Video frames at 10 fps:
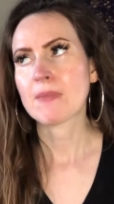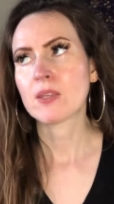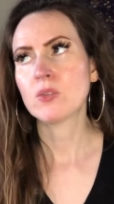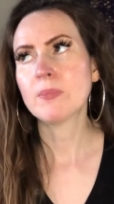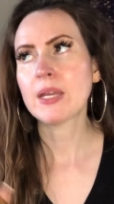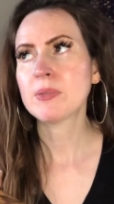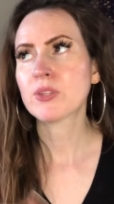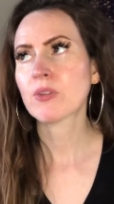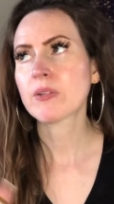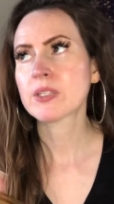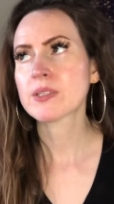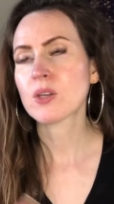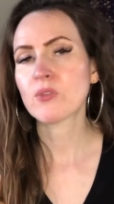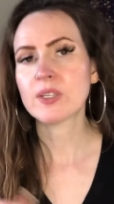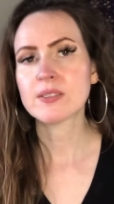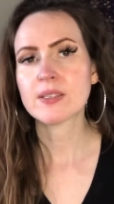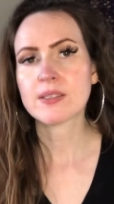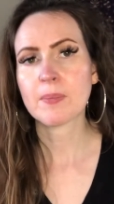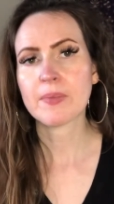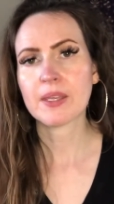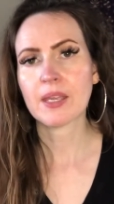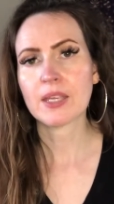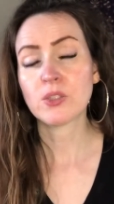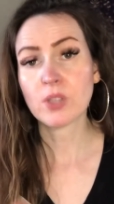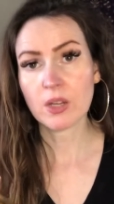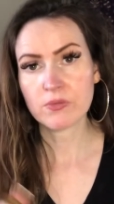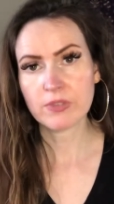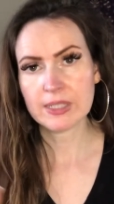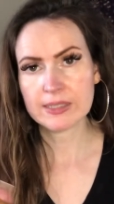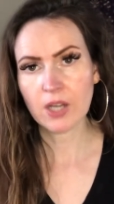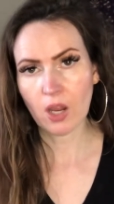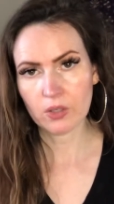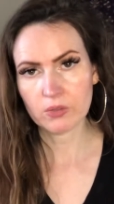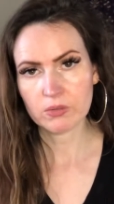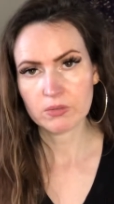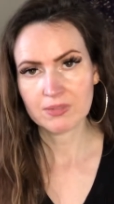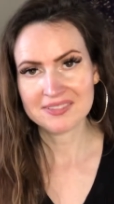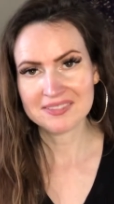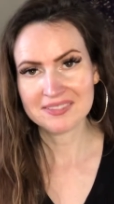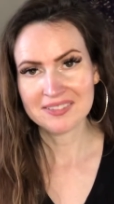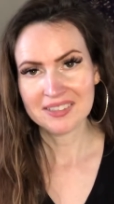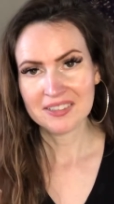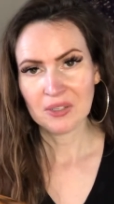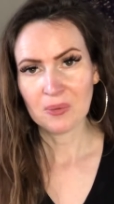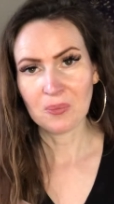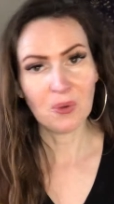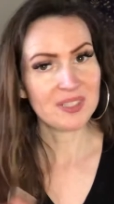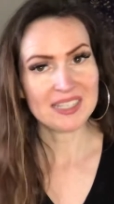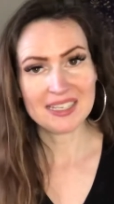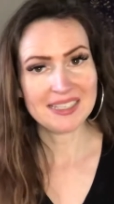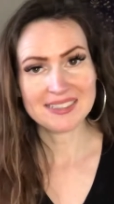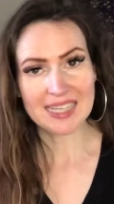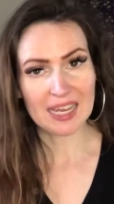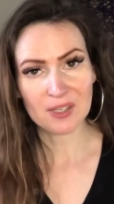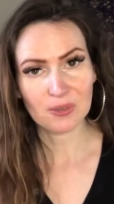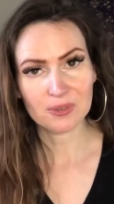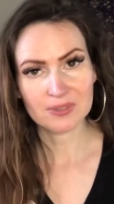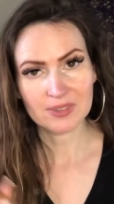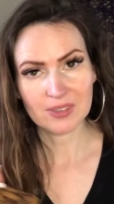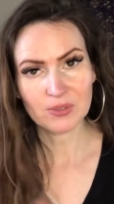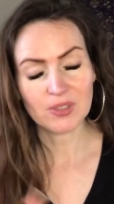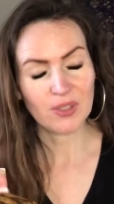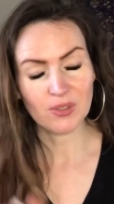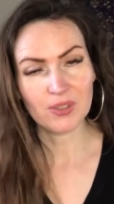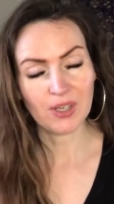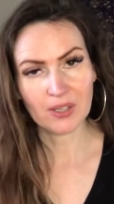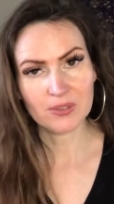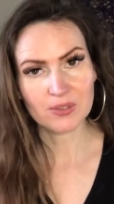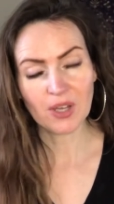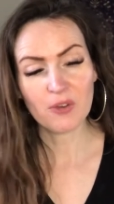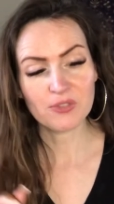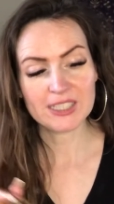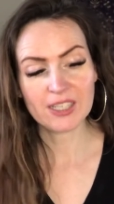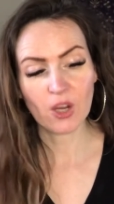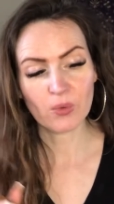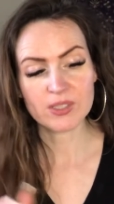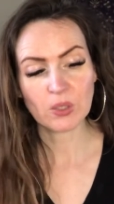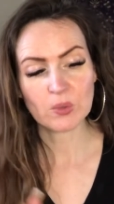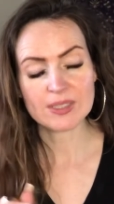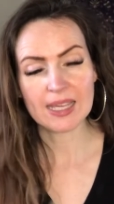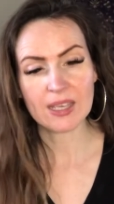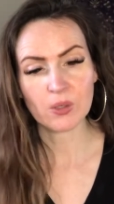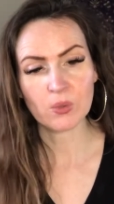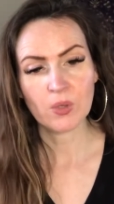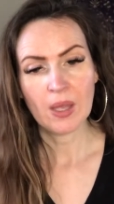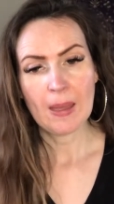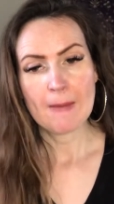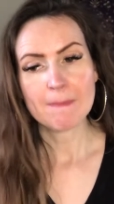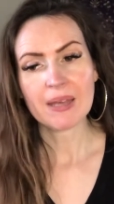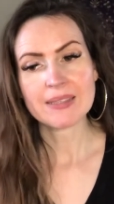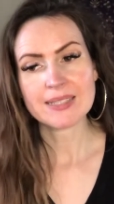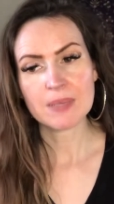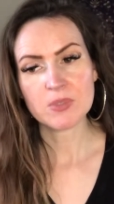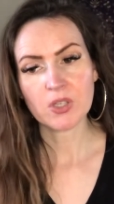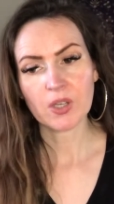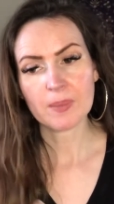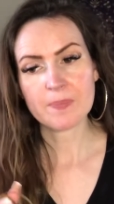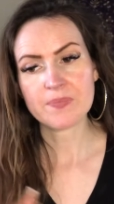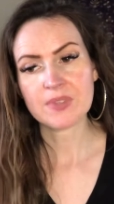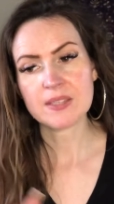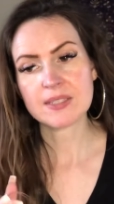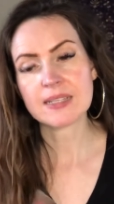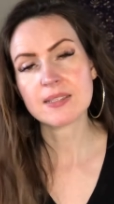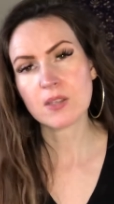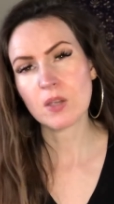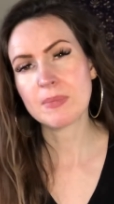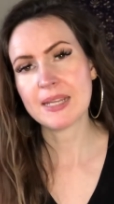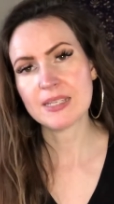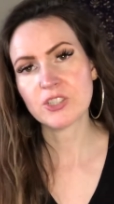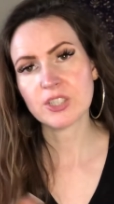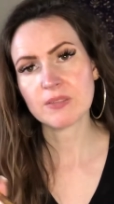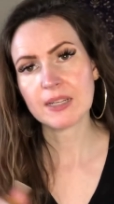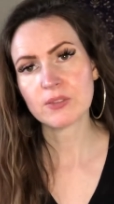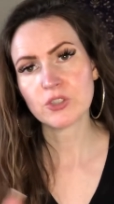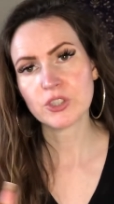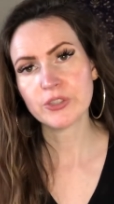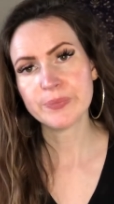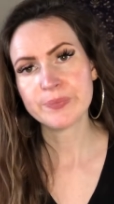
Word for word: You may be throwing yourself into something and you don't really know what it's going to entail. You, you know, you don't really know what it's going to entail. But at the same time, there's an excitement energy around you.